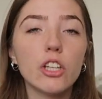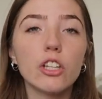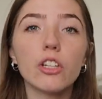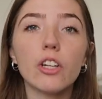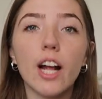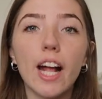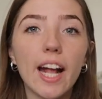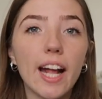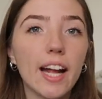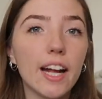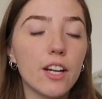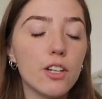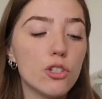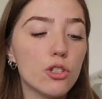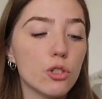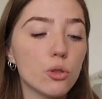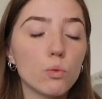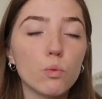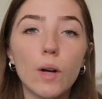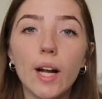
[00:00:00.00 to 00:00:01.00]
Your
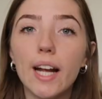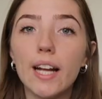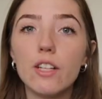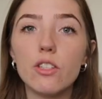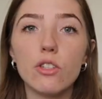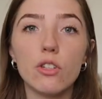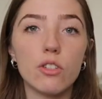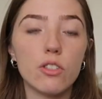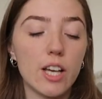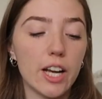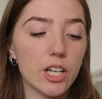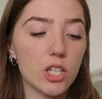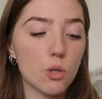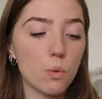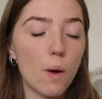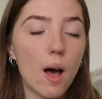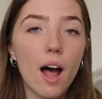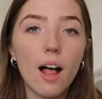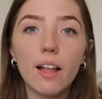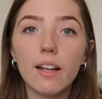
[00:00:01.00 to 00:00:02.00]
age, your race, your
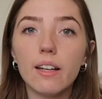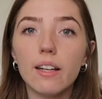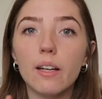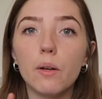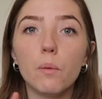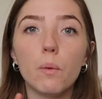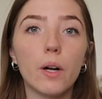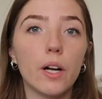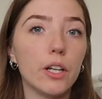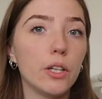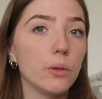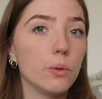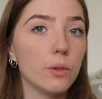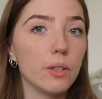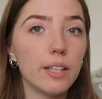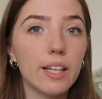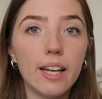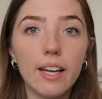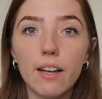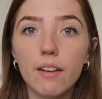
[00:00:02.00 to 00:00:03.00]
sexuality, where you
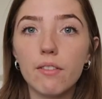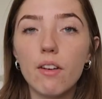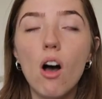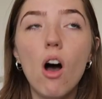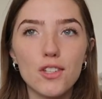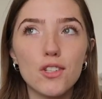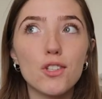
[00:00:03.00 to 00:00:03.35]
live.